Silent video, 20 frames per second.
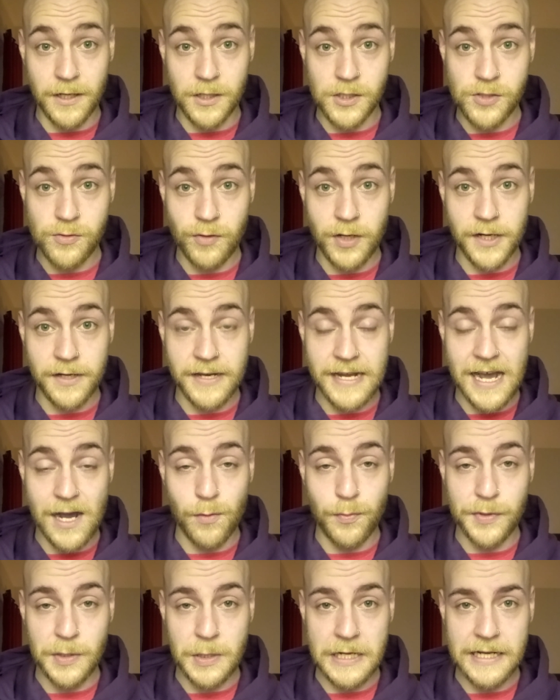us right now,
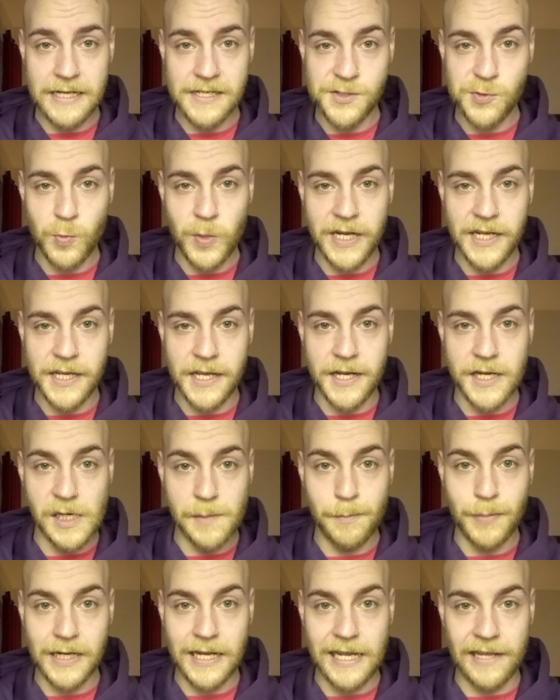but he is waking
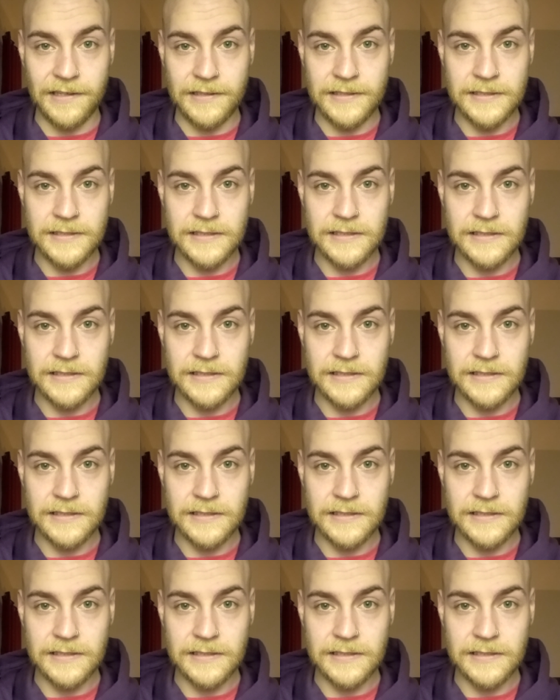up again.